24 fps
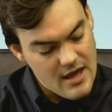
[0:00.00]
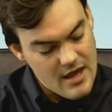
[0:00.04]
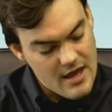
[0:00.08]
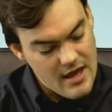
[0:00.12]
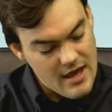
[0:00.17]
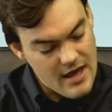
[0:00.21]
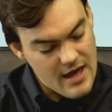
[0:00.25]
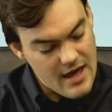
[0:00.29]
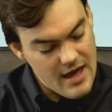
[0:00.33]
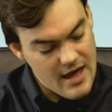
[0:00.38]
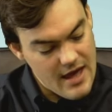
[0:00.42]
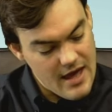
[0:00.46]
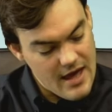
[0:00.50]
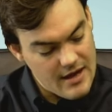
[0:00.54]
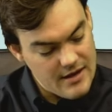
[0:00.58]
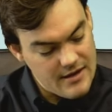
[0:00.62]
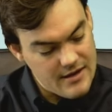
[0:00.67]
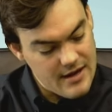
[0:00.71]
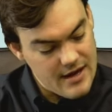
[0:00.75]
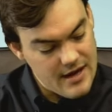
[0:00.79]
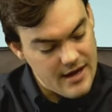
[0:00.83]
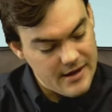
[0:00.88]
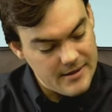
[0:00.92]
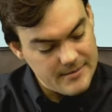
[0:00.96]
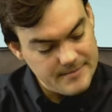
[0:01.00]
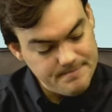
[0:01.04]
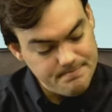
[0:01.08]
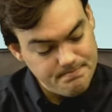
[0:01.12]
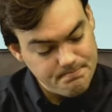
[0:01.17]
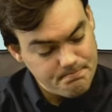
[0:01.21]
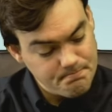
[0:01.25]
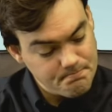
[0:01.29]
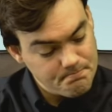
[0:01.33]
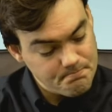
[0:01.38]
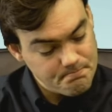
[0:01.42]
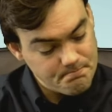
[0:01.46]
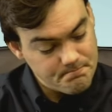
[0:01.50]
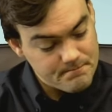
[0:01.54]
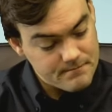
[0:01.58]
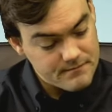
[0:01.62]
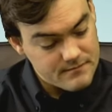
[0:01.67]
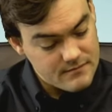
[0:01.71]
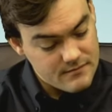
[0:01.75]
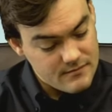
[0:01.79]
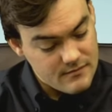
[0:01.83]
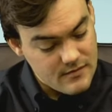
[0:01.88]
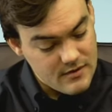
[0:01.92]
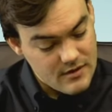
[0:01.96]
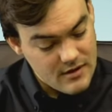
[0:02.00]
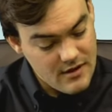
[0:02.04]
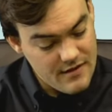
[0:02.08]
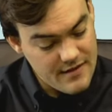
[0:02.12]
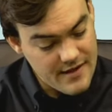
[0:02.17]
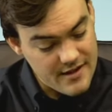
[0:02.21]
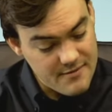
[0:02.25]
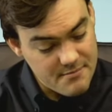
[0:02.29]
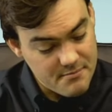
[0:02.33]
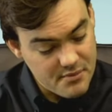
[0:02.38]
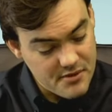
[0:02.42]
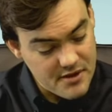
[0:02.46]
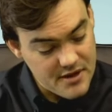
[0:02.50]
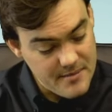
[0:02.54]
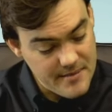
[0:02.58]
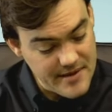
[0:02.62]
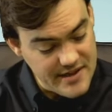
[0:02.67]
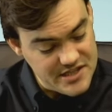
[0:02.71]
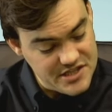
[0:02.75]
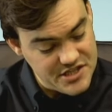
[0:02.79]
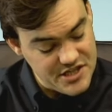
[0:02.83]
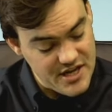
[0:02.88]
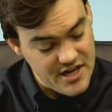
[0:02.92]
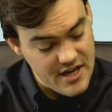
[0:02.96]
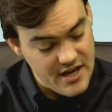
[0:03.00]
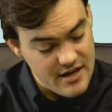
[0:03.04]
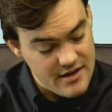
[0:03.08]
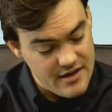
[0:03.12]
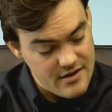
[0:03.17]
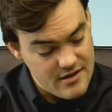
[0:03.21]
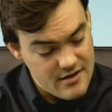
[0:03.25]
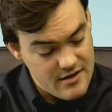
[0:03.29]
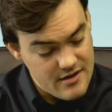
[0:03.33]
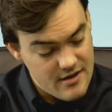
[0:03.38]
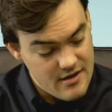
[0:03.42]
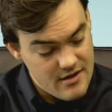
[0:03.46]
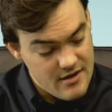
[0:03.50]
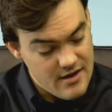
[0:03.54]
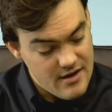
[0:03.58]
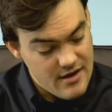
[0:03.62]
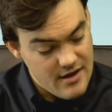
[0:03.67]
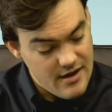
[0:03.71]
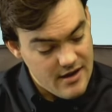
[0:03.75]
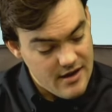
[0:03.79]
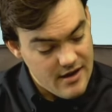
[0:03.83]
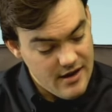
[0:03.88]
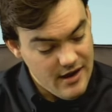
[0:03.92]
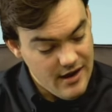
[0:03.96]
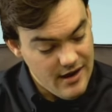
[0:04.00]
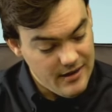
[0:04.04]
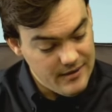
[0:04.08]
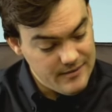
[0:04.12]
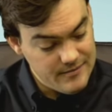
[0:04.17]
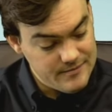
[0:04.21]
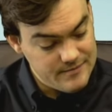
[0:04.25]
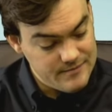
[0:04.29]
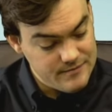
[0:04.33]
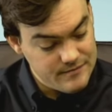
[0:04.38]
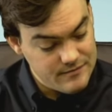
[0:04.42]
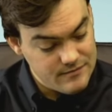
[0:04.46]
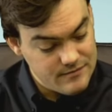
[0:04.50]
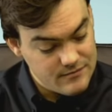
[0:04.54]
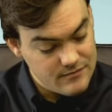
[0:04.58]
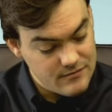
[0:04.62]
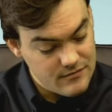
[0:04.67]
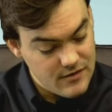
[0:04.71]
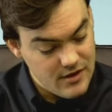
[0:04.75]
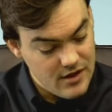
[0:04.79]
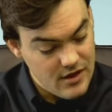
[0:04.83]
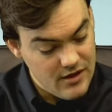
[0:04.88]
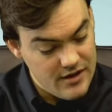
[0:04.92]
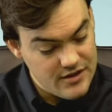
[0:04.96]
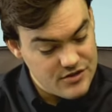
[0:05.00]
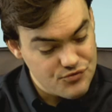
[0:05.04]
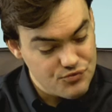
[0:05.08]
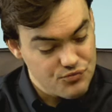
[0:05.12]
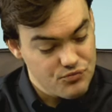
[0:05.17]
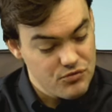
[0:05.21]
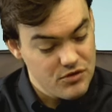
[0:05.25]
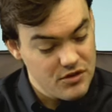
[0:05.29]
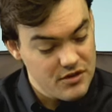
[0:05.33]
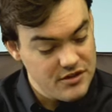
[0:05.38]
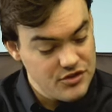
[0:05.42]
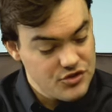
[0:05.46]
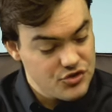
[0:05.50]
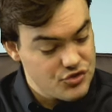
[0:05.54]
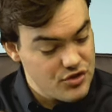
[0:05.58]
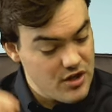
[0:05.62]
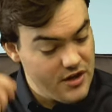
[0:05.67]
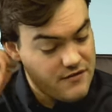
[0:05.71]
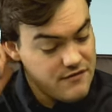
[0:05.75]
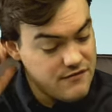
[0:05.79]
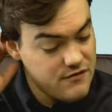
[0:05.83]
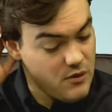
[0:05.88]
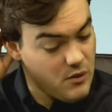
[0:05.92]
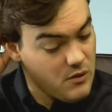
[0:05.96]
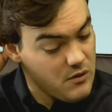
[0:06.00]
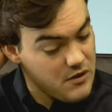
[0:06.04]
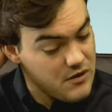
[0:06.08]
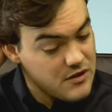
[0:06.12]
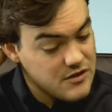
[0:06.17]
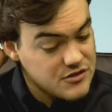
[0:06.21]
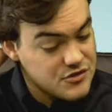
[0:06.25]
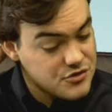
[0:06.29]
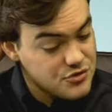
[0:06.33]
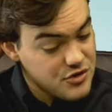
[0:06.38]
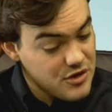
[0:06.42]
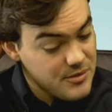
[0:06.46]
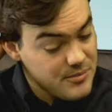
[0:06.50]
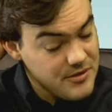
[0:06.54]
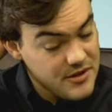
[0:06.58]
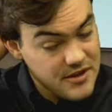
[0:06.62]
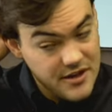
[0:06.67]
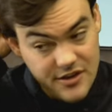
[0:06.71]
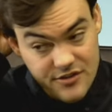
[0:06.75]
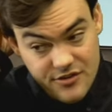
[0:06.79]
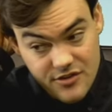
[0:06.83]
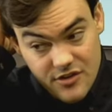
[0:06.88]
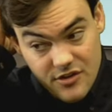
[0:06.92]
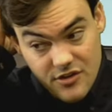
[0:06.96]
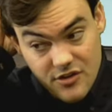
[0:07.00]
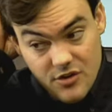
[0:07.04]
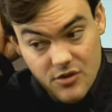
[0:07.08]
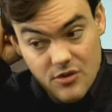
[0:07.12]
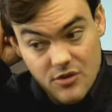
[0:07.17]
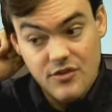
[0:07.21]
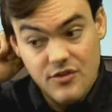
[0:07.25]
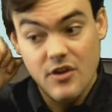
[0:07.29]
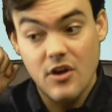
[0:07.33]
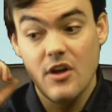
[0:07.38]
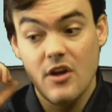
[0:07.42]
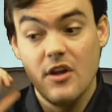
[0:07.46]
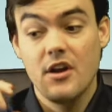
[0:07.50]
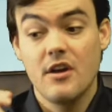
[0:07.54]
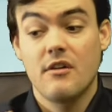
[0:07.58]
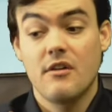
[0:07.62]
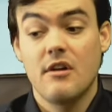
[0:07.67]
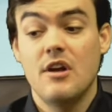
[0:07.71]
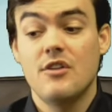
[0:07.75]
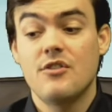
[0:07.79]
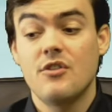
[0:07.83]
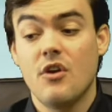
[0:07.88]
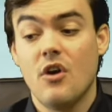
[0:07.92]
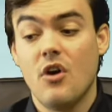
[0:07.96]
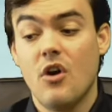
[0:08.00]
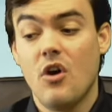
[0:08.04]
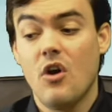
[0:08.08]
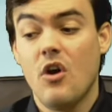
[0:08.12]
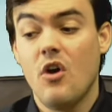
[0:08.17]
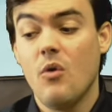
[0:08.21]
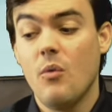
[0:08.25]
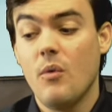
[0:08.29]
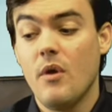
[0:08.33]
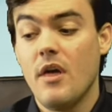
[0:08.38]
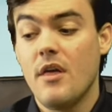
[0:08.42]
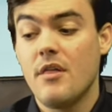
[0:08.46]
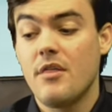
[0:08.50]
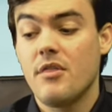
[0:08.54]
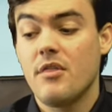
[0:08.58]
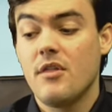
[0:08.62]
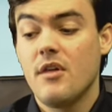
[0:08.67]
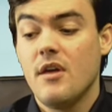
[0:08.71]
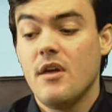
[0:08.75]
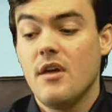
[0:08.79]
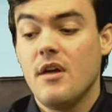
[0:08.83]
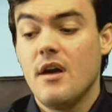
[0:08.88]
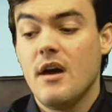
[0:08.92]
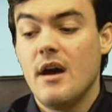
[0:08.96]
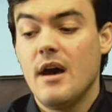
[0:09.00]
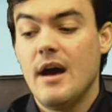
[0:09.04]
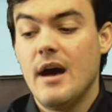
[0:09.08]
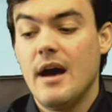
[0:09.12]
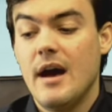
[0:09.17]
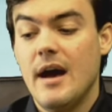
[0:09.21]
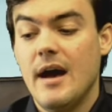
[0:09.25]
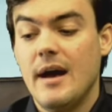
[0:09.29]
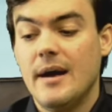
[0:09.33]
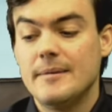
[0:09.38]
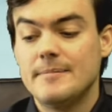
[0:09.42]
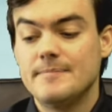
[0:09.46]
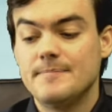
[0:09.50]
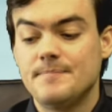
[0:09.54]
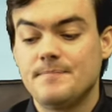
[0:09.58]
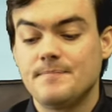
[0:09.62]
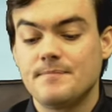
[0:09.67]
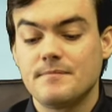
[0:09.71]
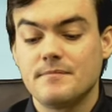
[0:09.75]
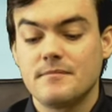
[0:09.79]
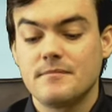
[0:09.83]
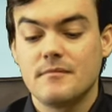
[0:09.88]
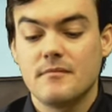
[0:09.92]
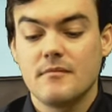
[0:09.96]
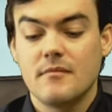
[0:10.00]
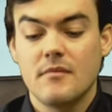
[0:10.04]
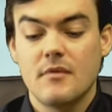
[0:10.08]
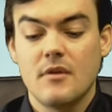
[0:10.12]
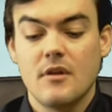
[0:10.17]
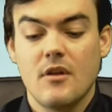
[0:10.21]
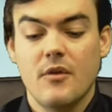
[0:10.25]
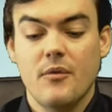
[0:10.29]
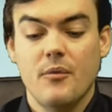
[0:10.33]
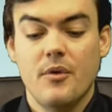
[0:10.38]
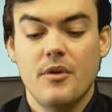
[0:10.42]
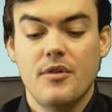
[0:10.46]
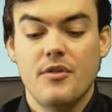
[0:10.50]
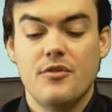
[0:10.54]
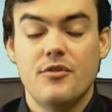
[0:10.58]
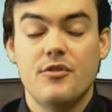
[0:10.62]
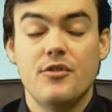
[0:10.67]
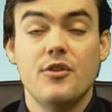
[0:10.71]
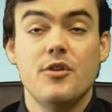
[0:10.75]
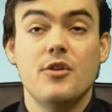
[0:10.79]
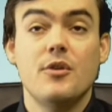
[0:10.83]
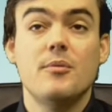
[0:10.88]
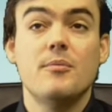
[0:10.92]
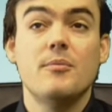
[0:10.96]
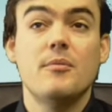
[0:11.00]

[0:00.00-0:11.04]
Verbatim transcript: And um, that's pretty much it. Um, you know, it's really straightforward, extremely easy to use. It integrates all with um, with Zoom,